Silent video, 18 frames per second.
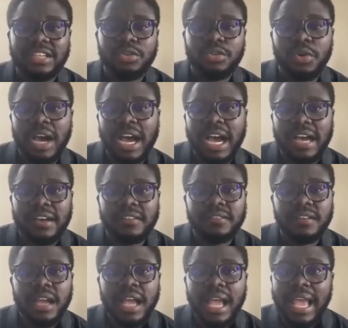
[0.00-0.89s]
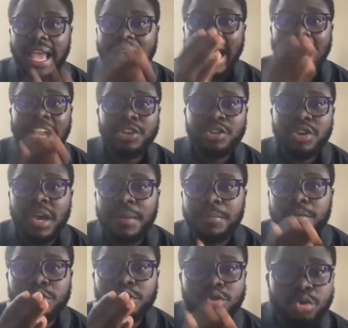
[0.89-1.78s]
that skill that you have?
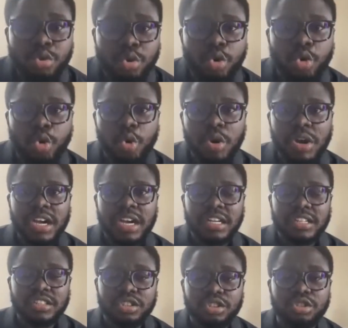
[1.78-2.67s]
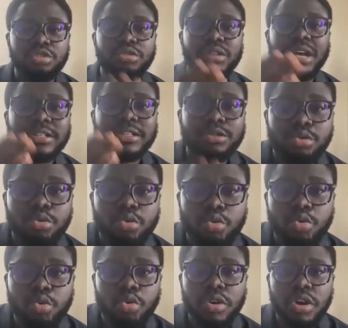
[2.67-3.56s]
Are you able to cook? Do you know how
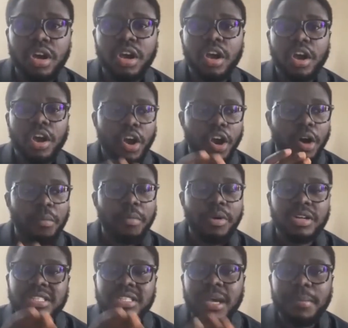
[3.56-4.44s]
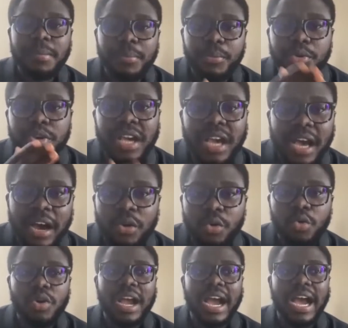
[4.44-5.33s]
to cook? Come on, tell people you can
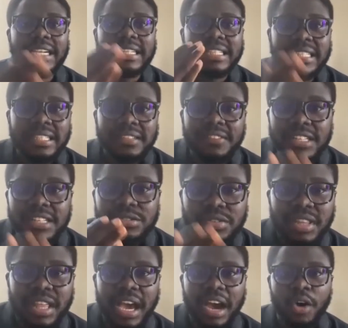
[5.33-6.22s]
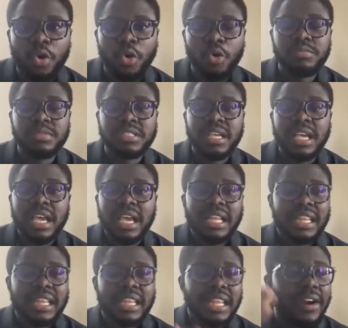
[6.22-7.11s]
cook and deliver to their homes.
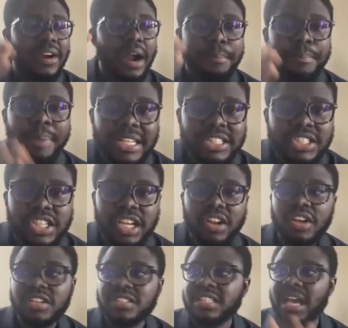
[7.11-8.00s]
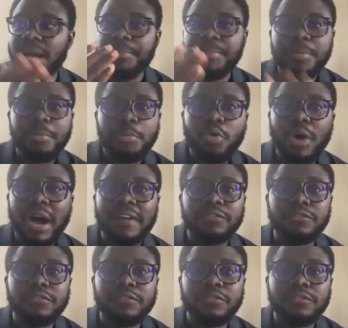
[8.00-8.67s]
There are bachelors, there are people